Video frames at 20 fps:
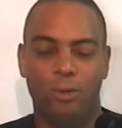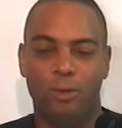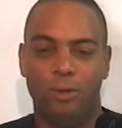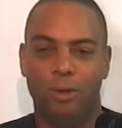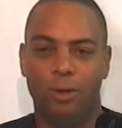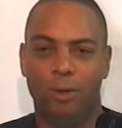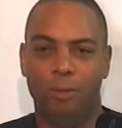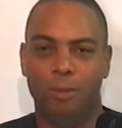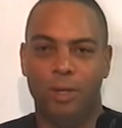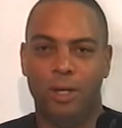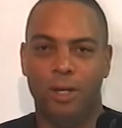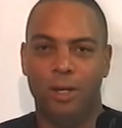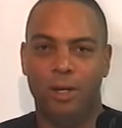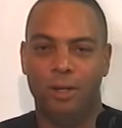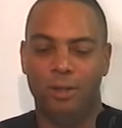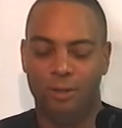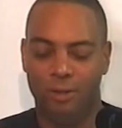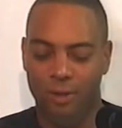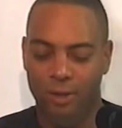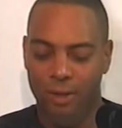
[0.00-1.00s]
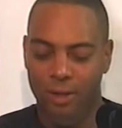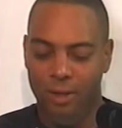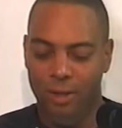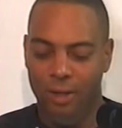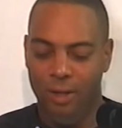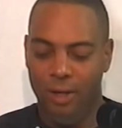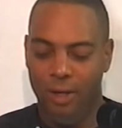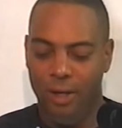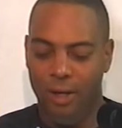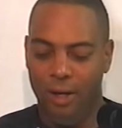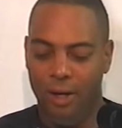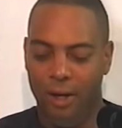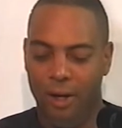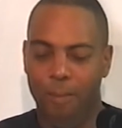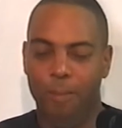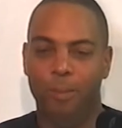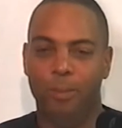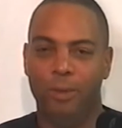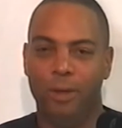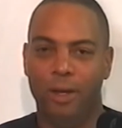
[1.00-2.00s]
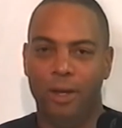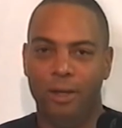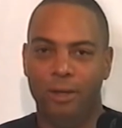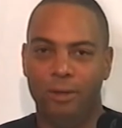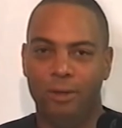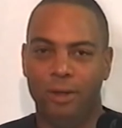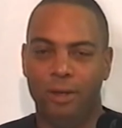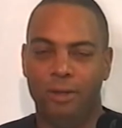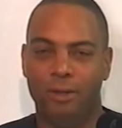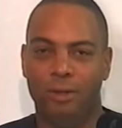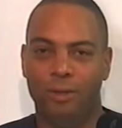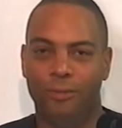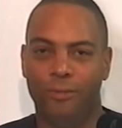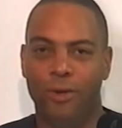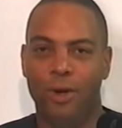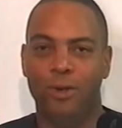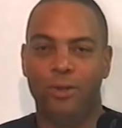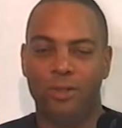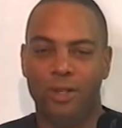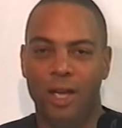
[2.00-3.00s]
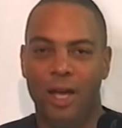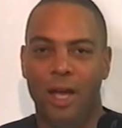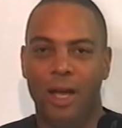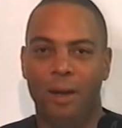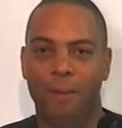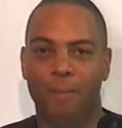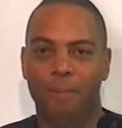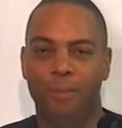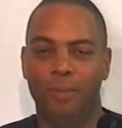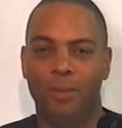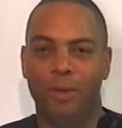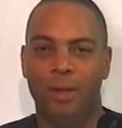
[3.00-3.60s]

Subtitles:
though, because it's the first time